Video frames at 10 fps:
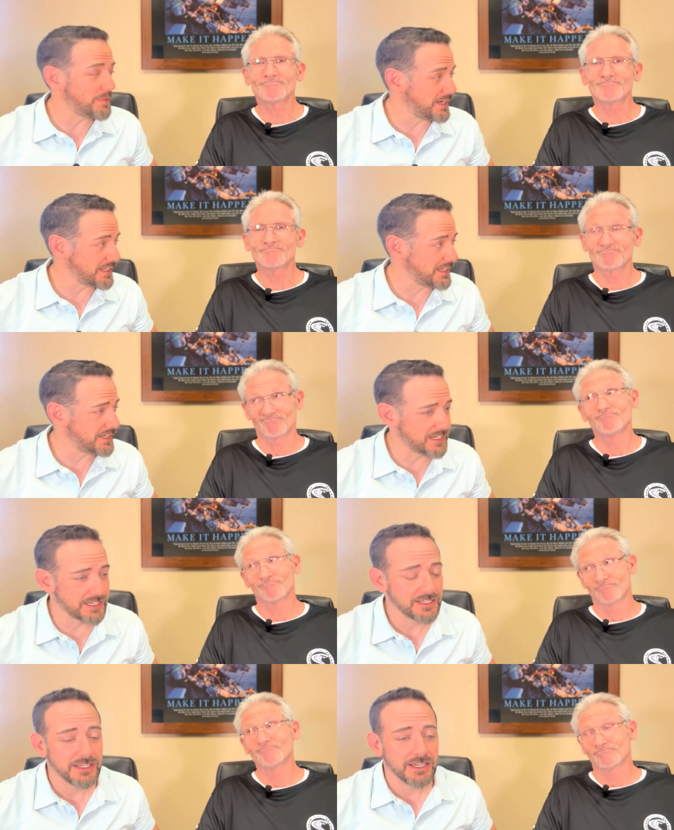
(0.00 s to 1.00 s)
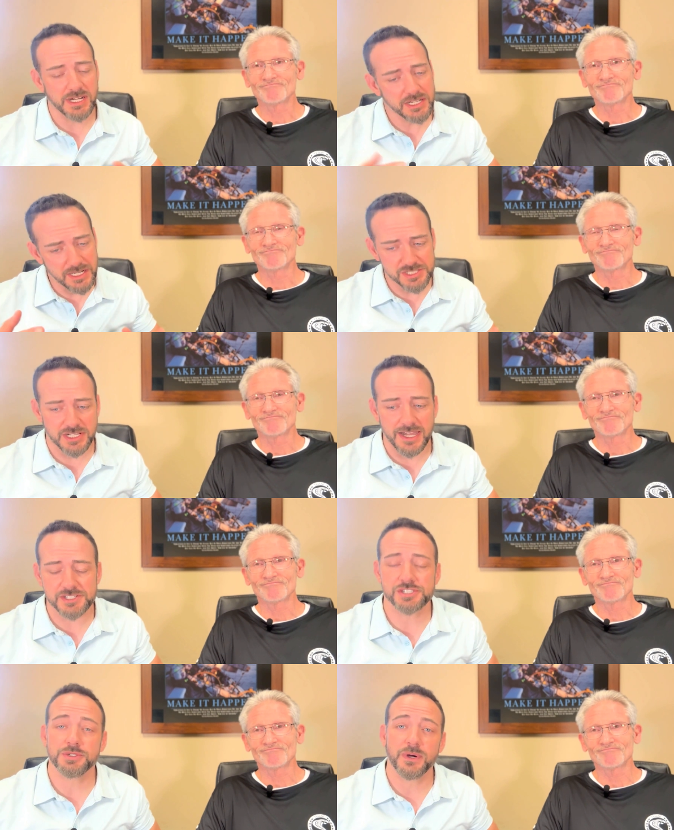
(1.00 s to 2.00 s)
Speaker 1: anybody. Uh, but I, I just
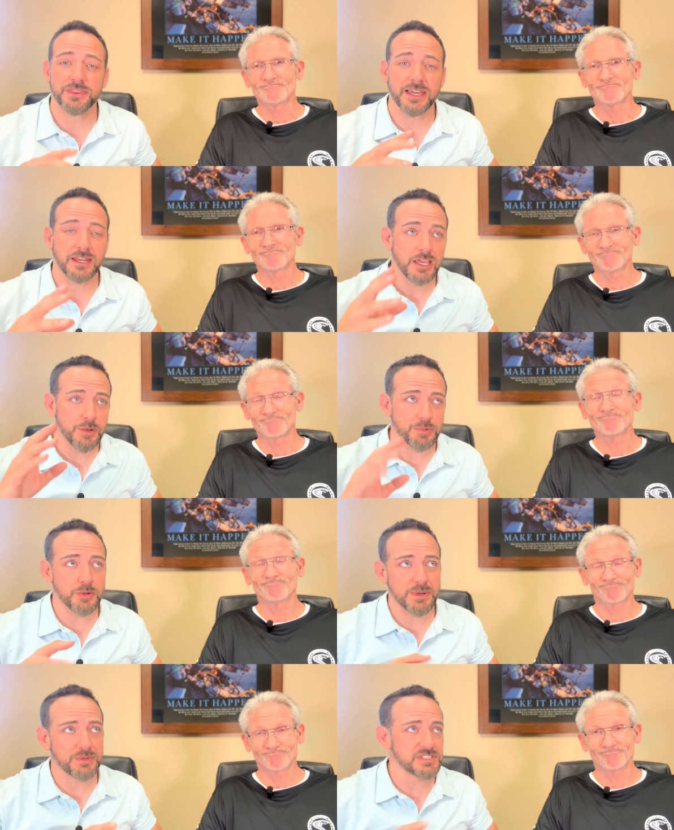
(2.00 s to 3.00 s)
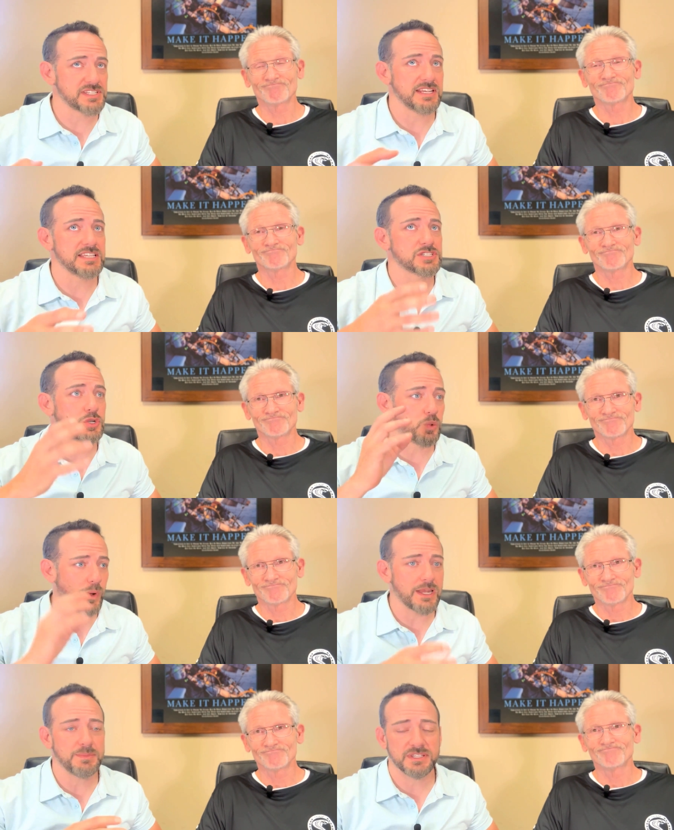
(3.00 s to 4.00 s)
caution you on that. Probate real estate is
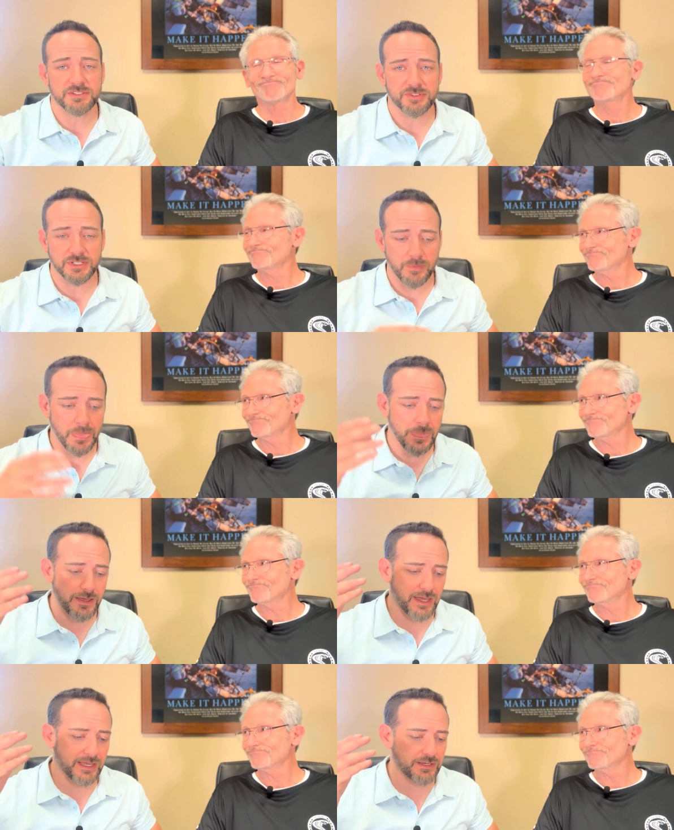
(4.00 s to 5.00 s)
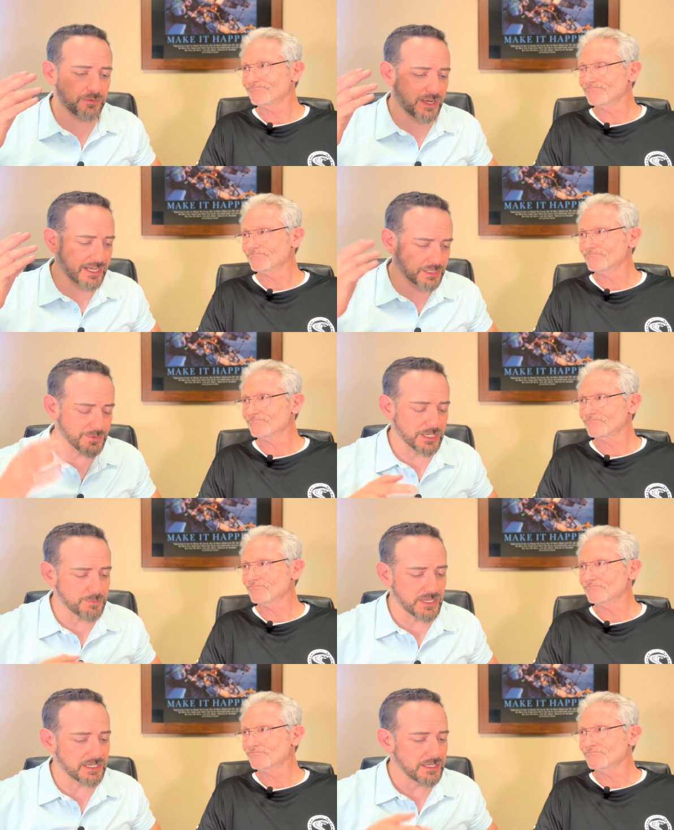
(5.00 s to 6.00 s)
quite a bit different. I highly
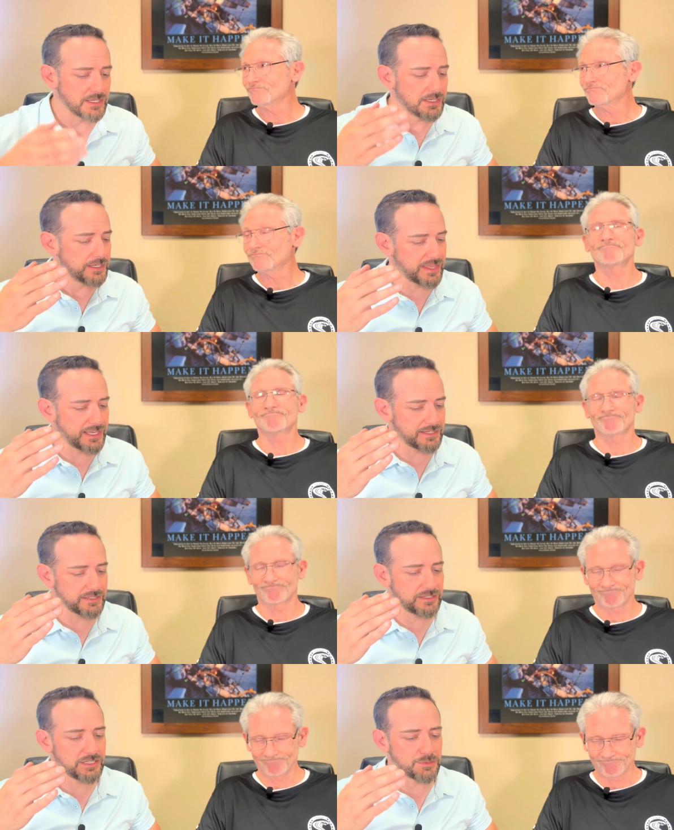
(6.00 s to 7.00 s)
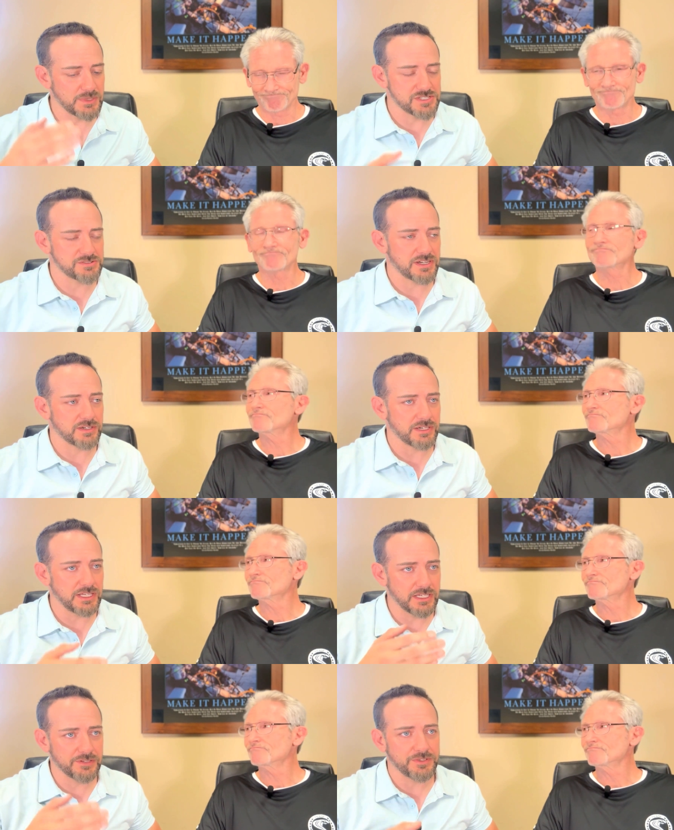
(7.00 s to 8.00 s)
recommend that the administrator
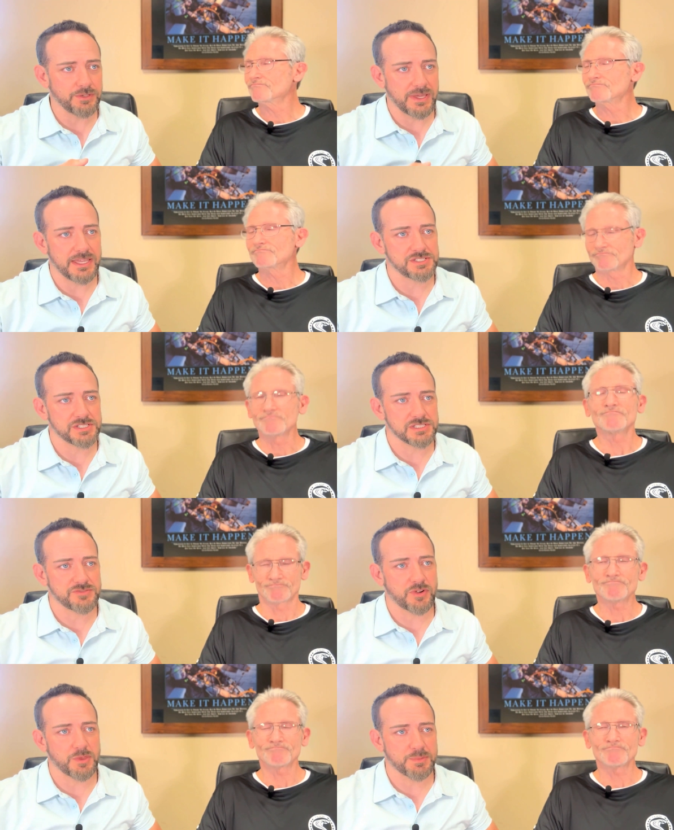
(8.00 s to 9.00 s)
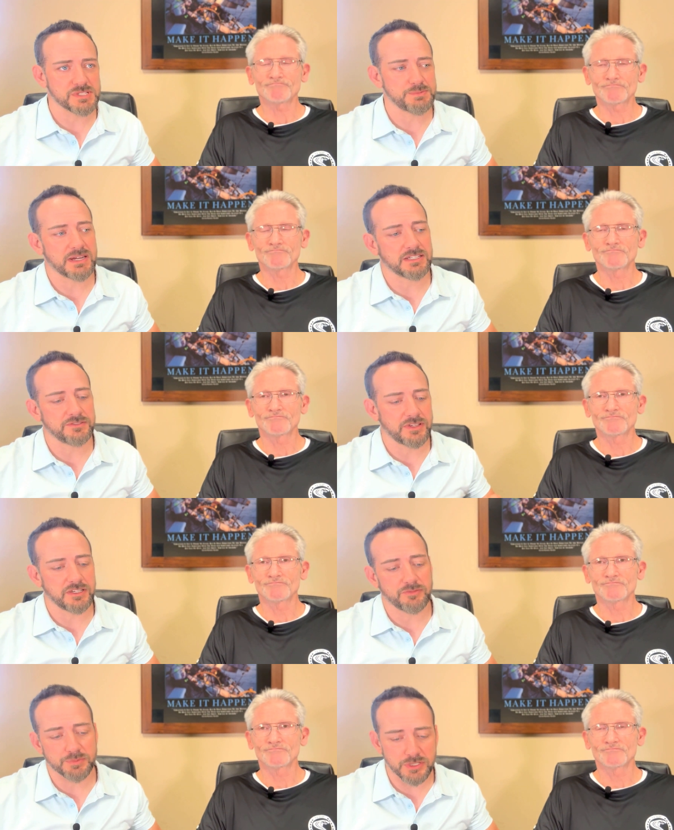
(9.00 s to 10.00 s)
interview agents from the perspective
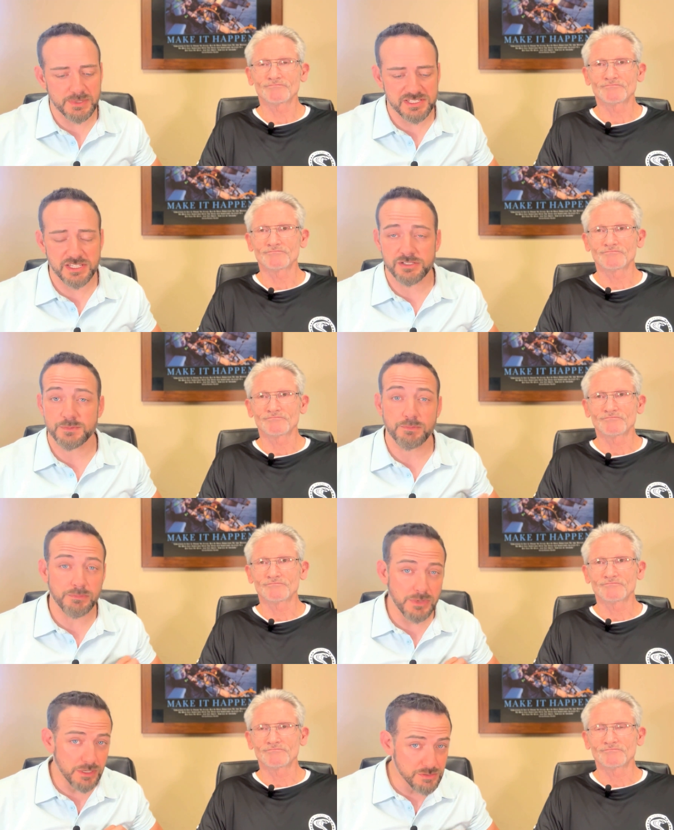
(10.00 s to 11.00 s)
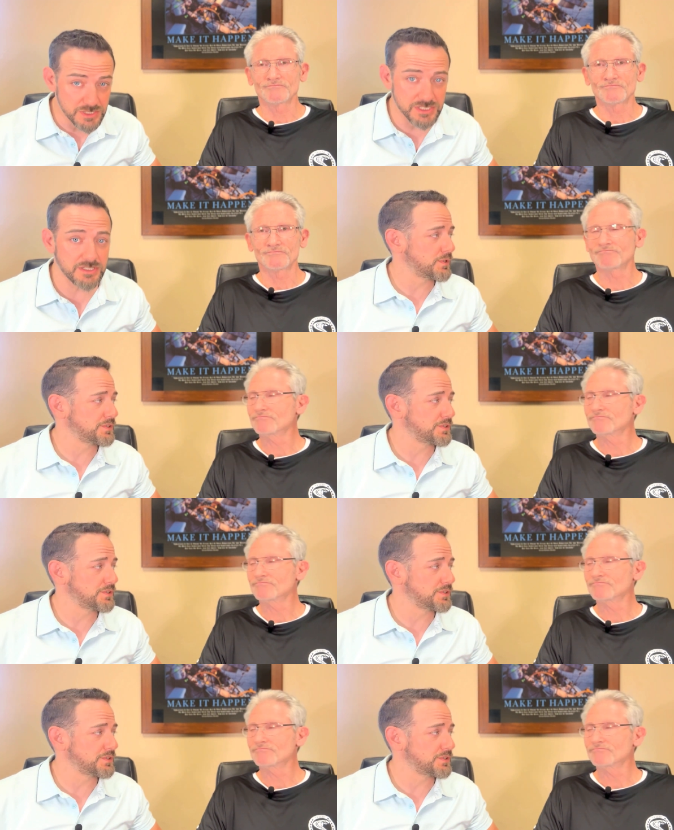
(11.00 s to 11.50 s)
of probate sales. Most